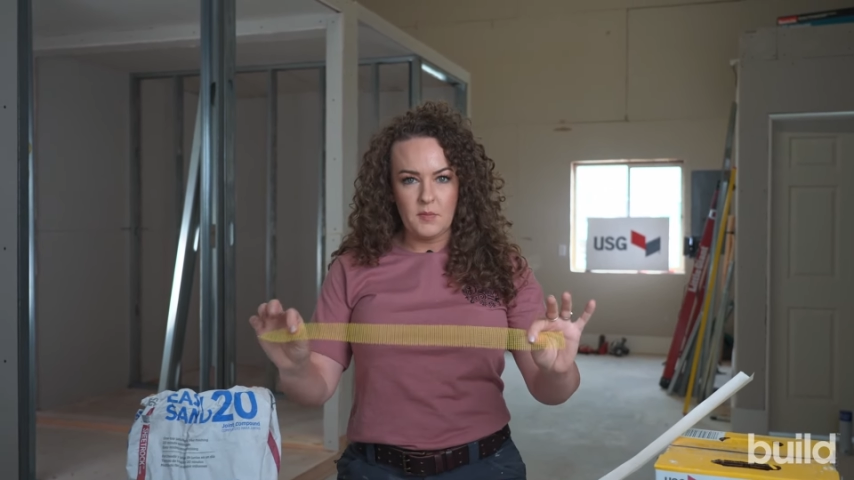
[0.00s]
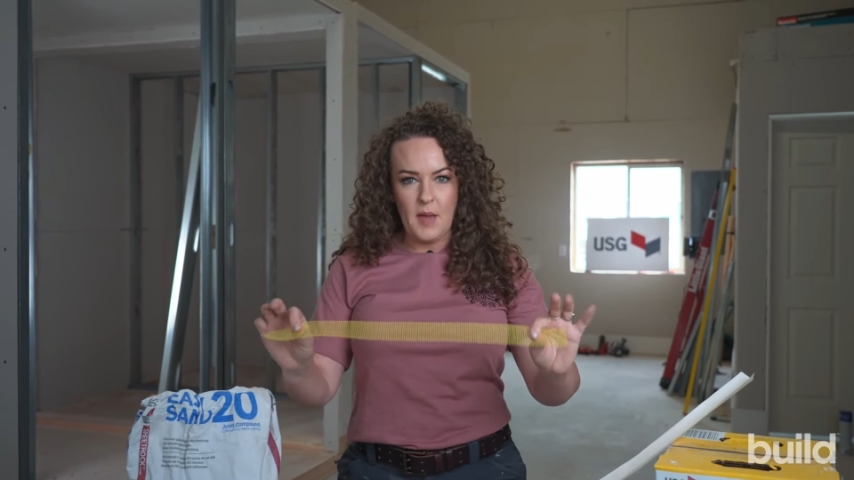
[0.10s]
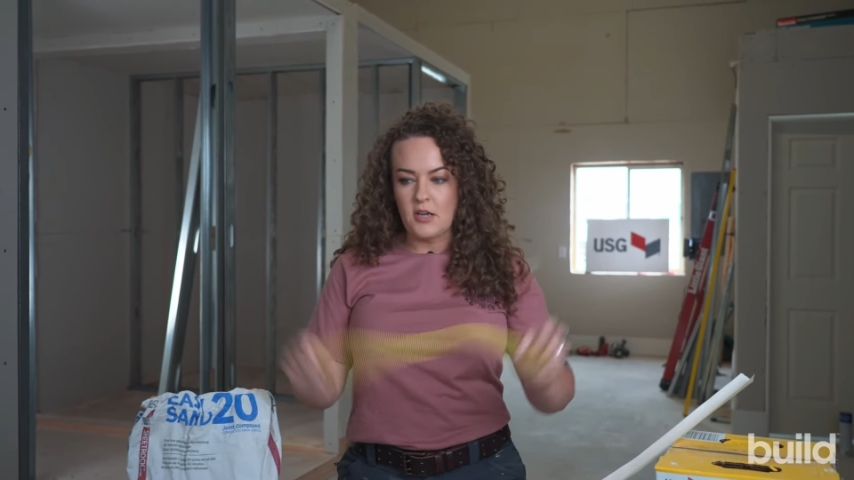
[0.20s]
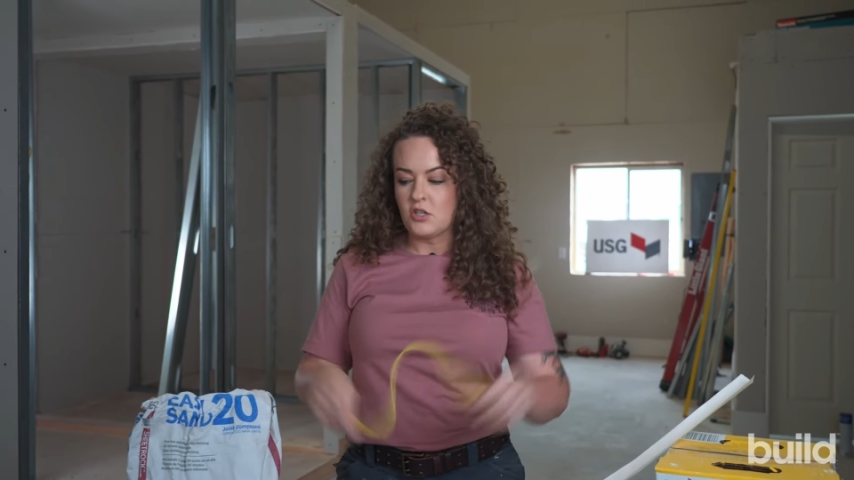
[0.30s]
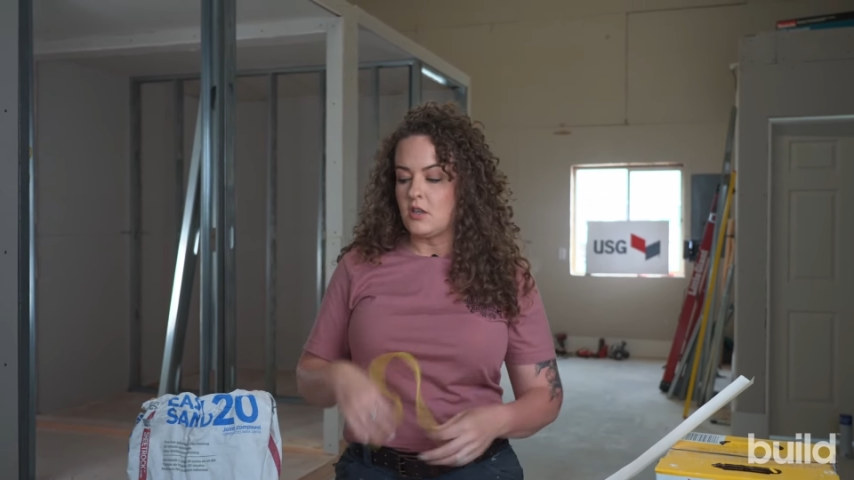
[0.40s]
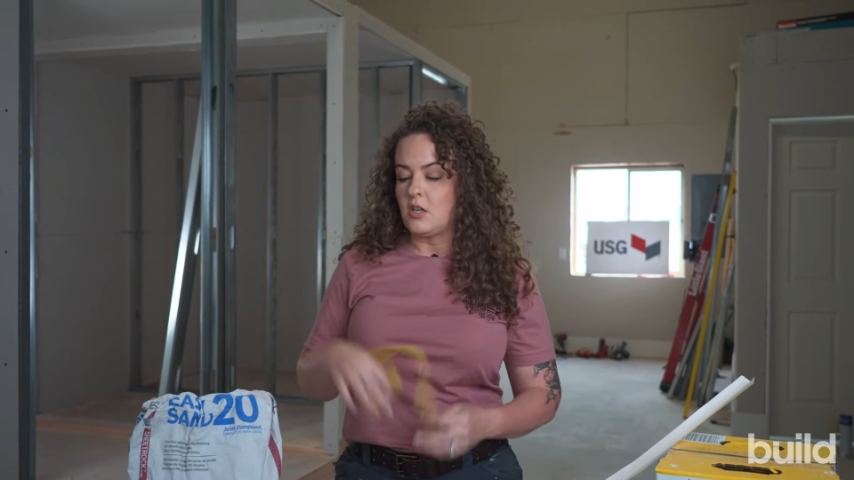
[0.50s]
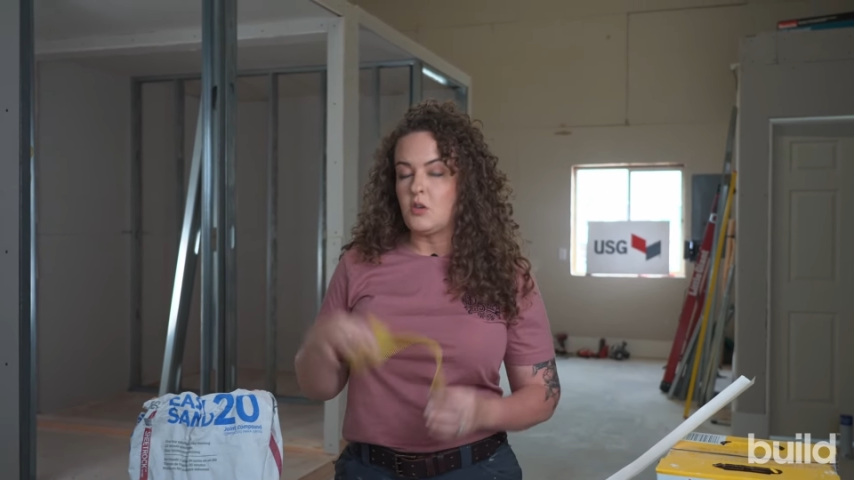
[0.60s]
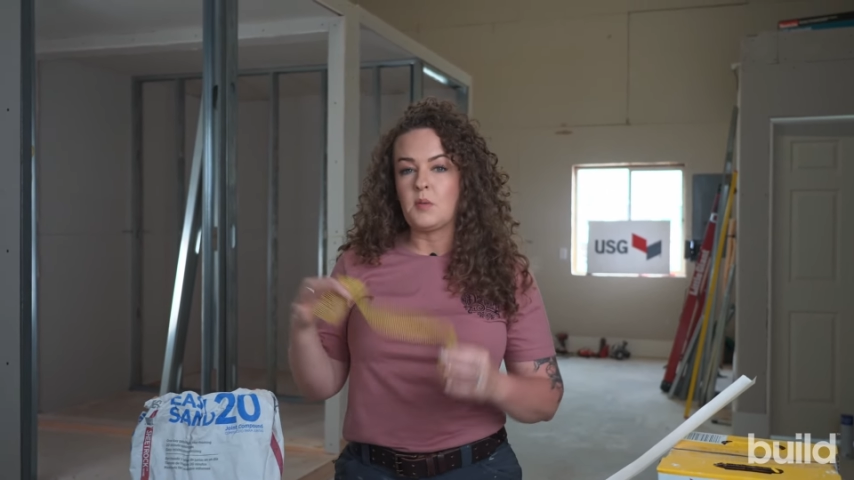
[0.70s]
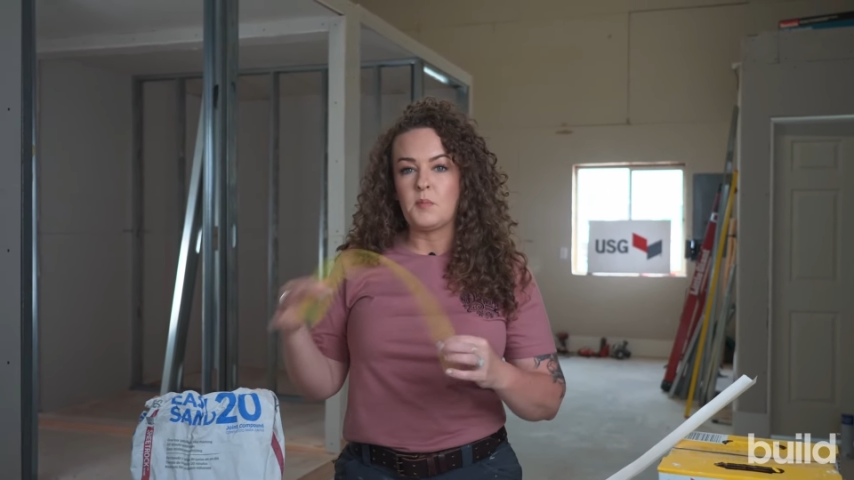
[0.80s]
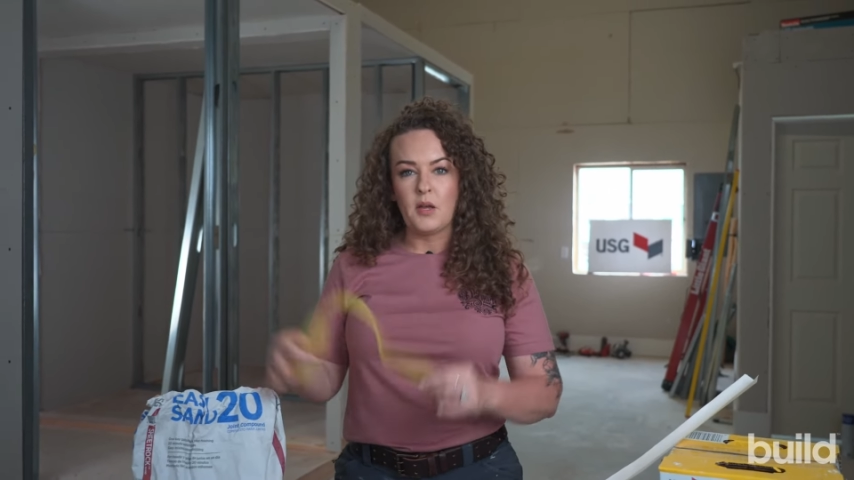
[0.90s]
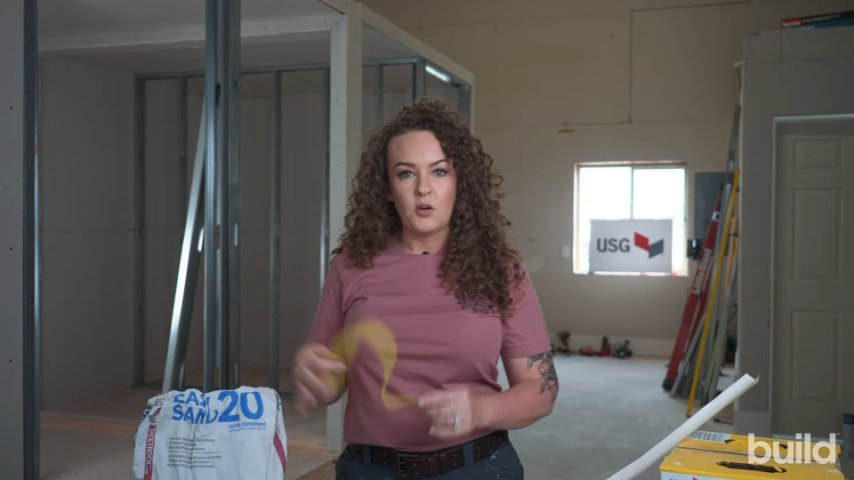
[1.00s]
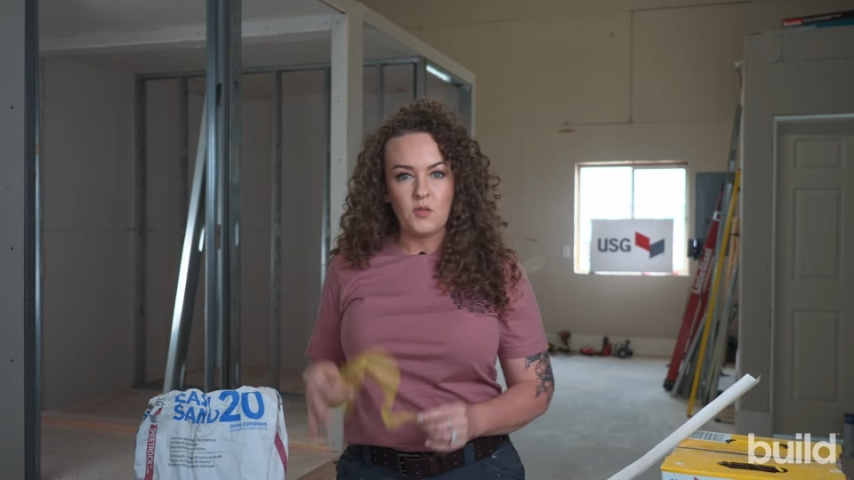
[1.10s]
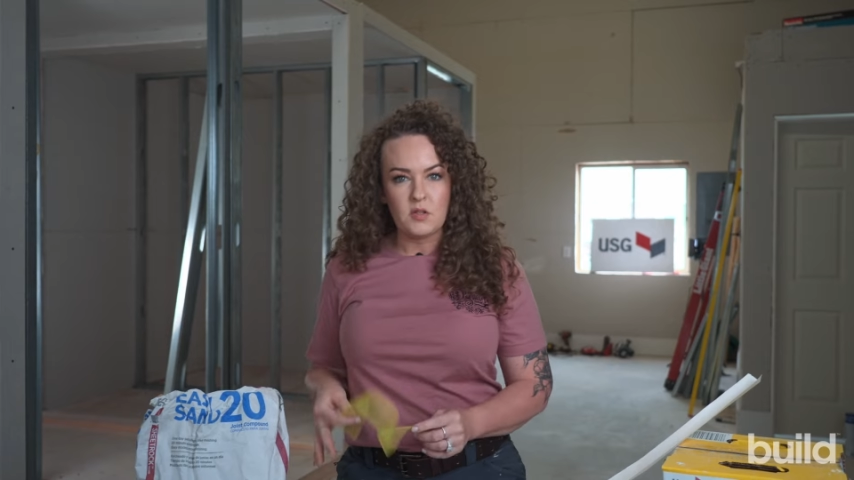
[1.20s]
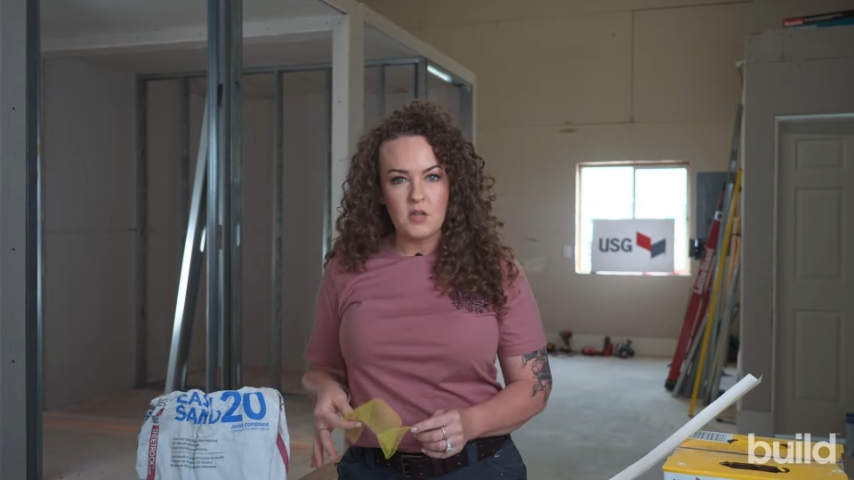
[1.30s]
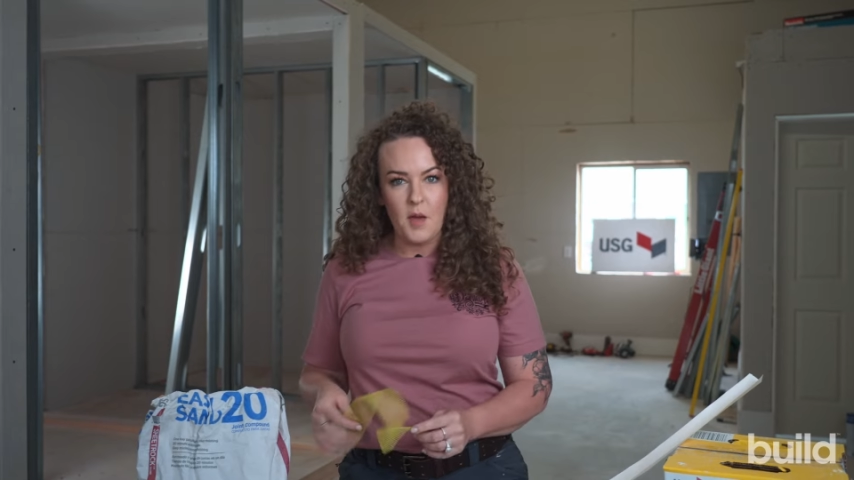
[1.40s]
mesh and then you can mud
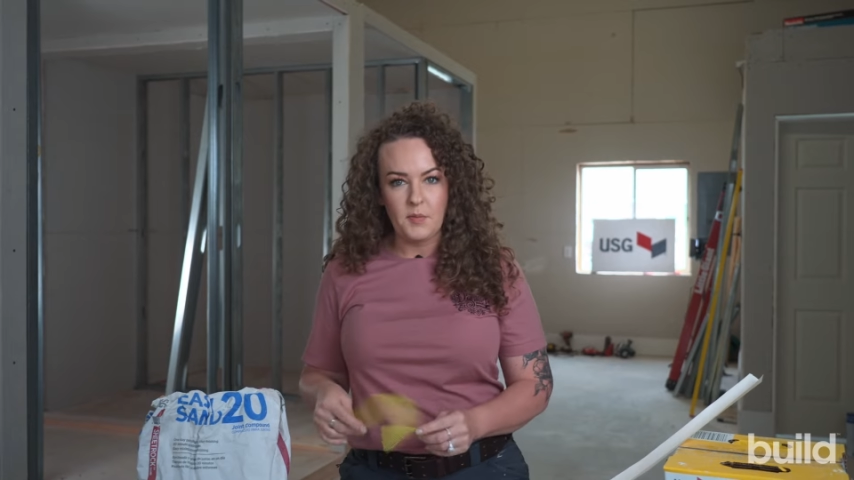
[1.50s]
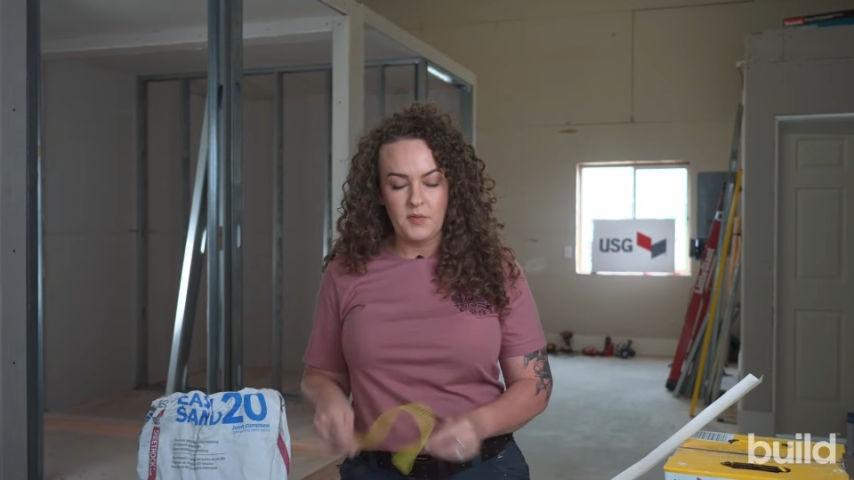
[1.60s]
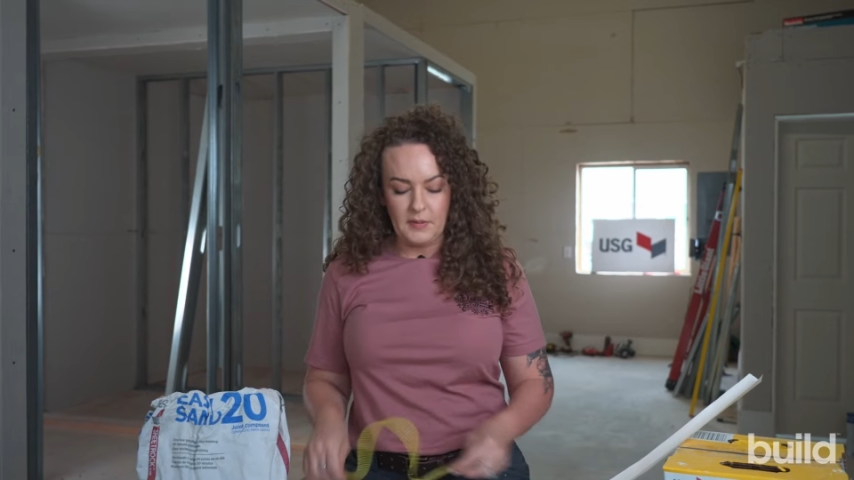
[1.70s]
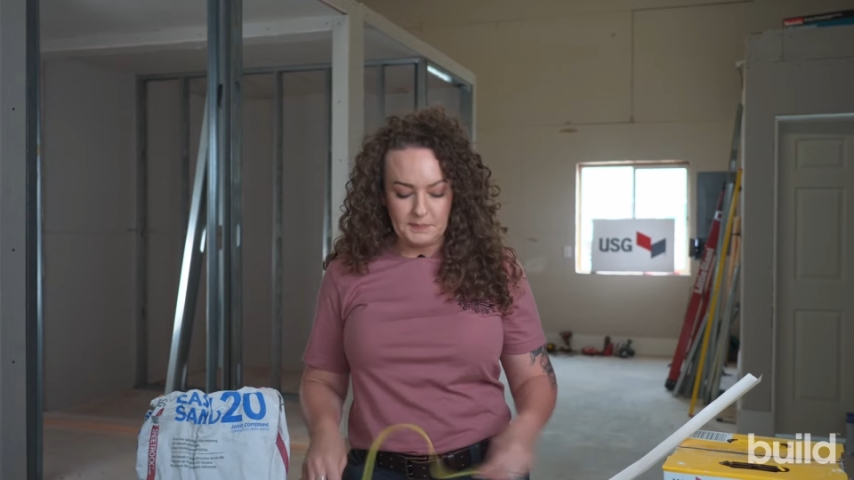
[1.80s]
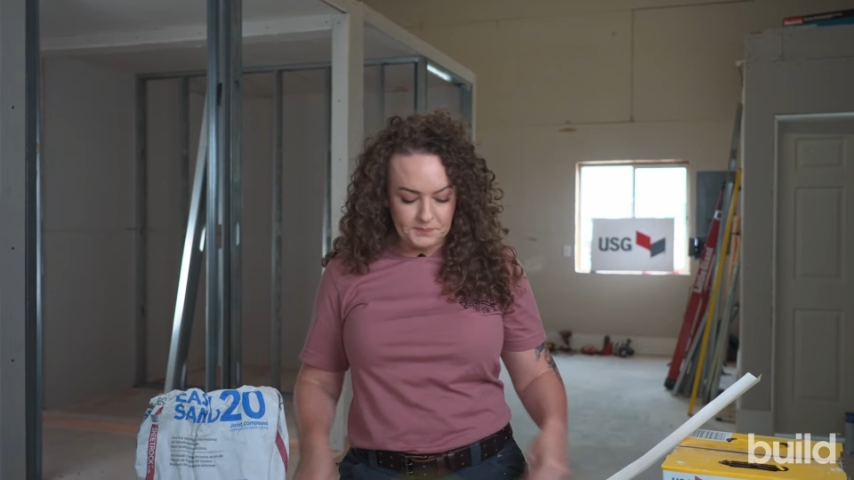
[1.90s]
over the top of it.